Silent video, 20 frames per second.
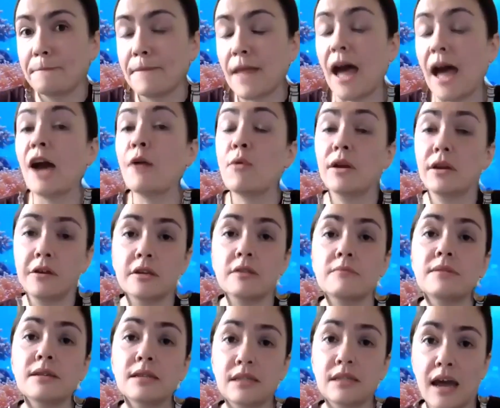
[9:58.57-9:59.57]
I want you to
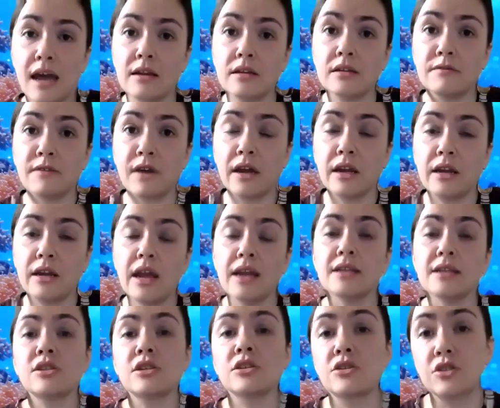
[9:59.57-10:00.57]
be satisfied.
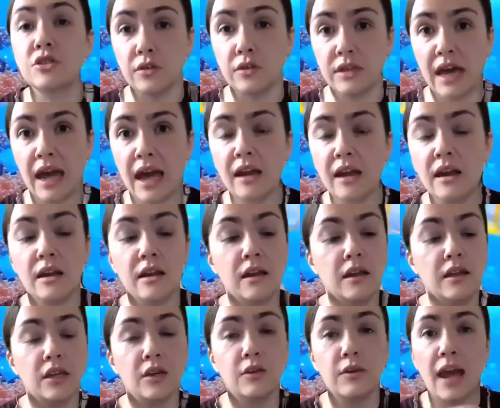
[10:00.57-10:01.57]
And to do that,
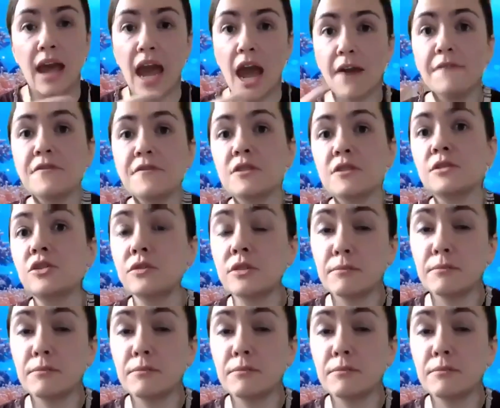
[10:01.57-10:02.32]
you have to do the